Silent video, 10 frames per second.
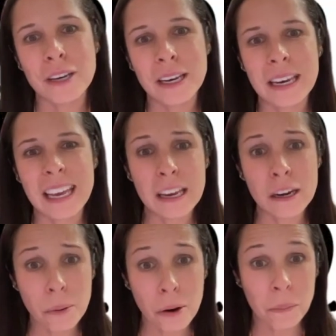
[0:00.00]
in
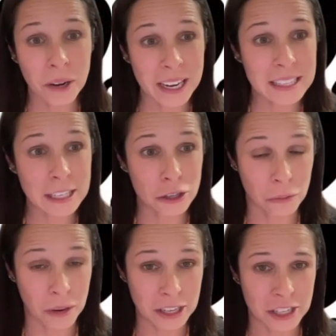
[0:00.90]
inappropriate
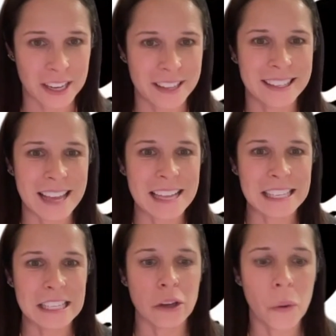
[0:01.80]
situations.
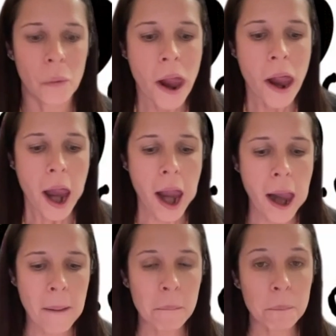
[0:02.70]
And so
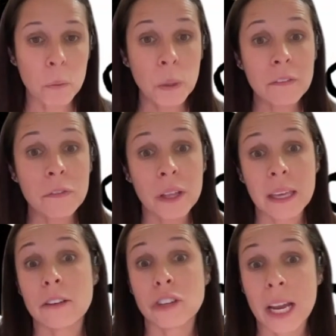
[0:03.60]
we've
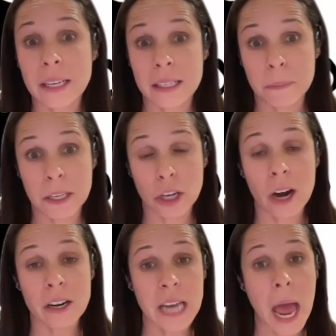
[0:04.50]
really tried to speak to
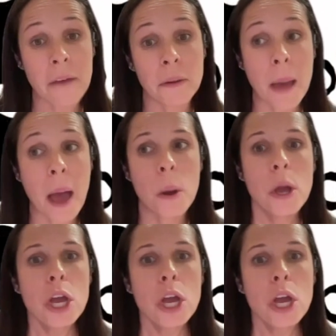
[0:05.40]
our staff about,